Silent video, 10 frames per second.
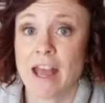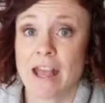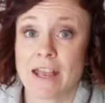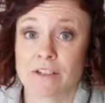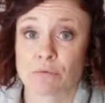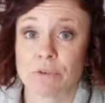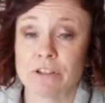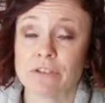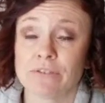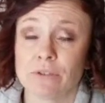And
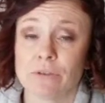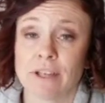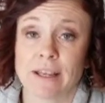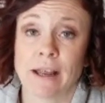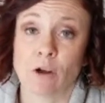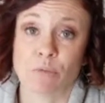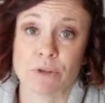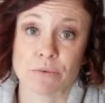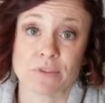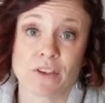real food can help
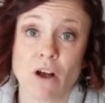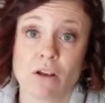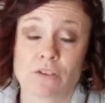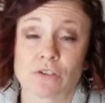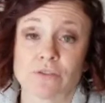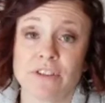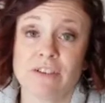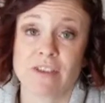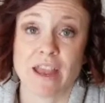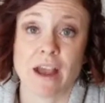you solve or
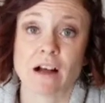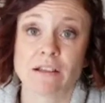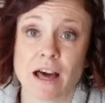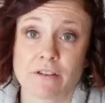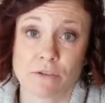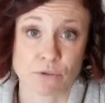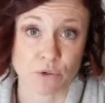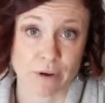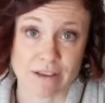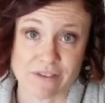alleviate a lot of those
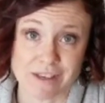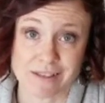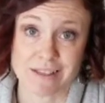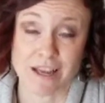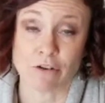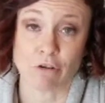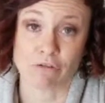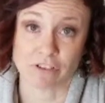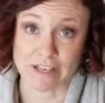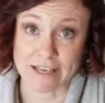cravings and
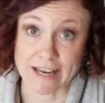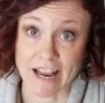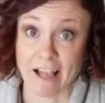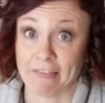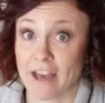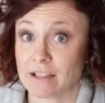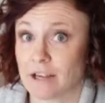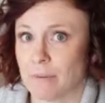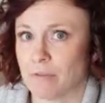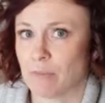overeating and that
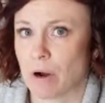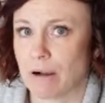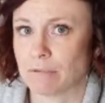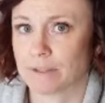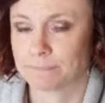type of problem.